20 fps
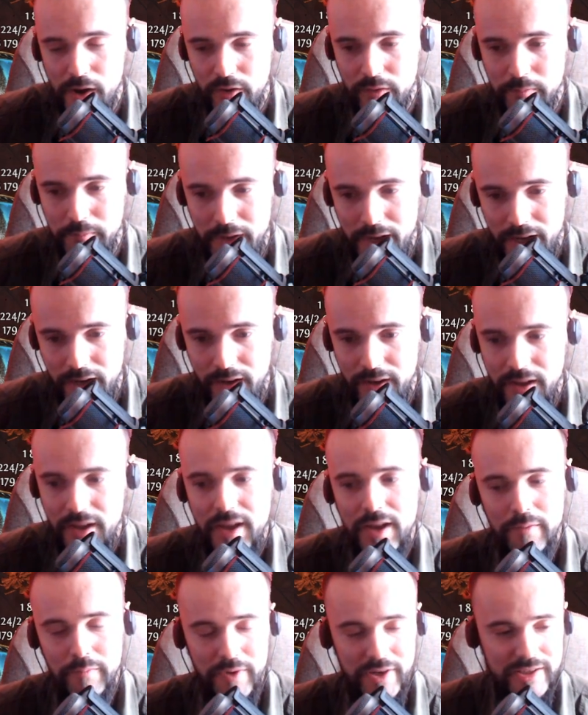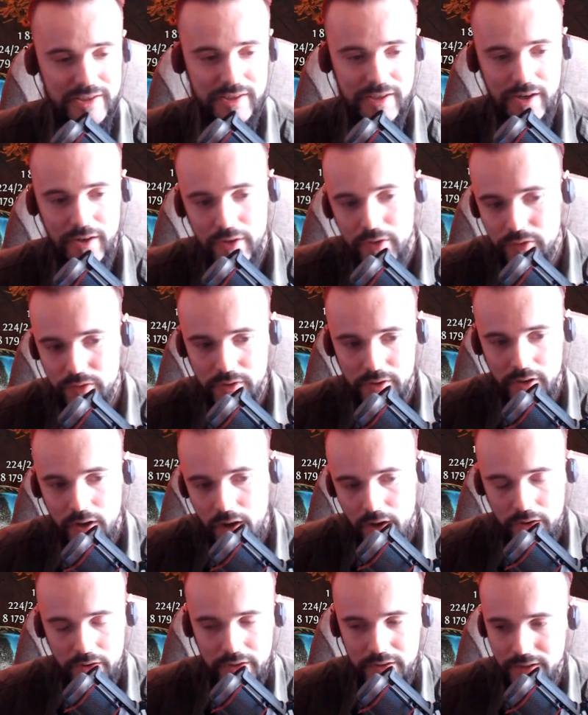of mana practically on the
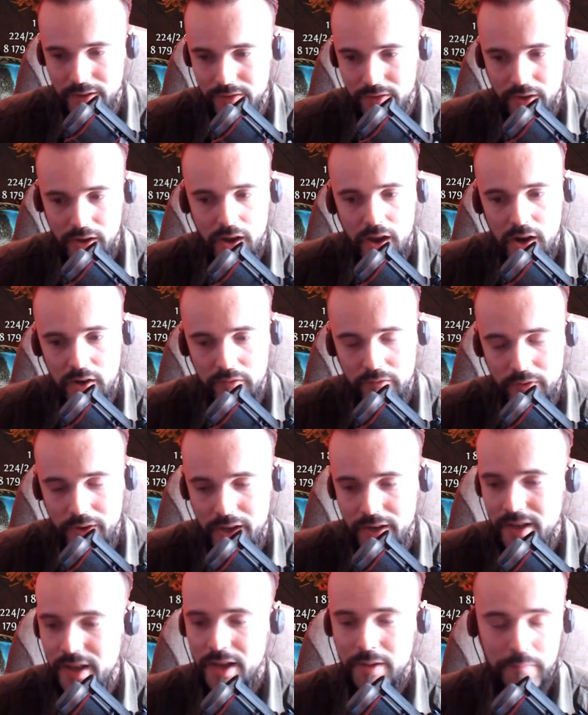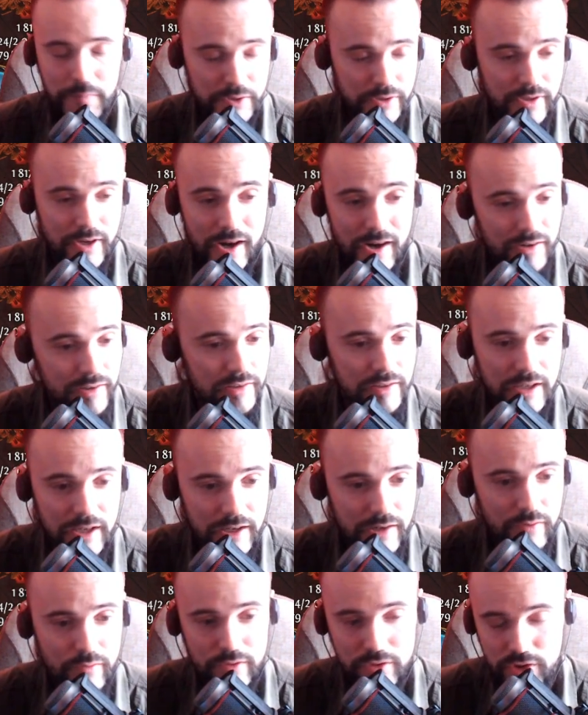Guardian and the Hierophant, but Guardian
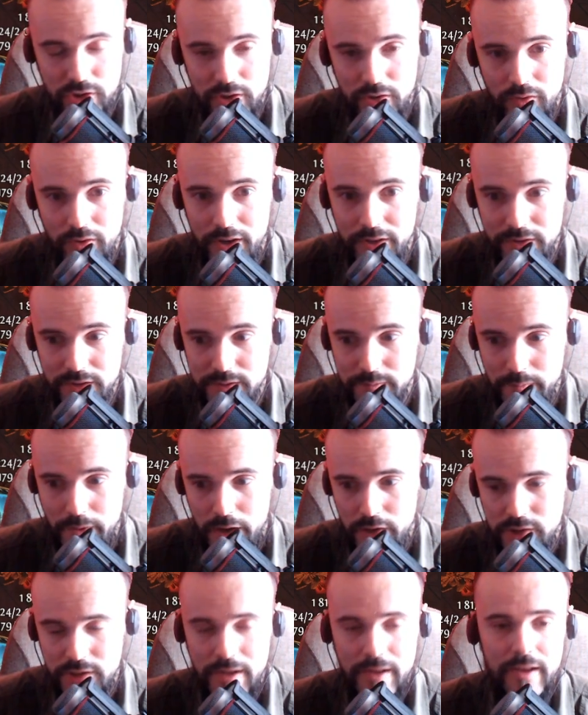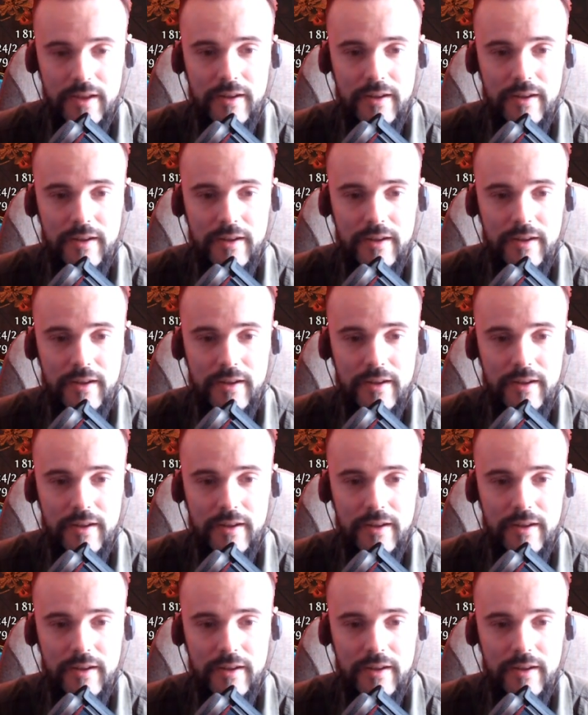can regenerate as much.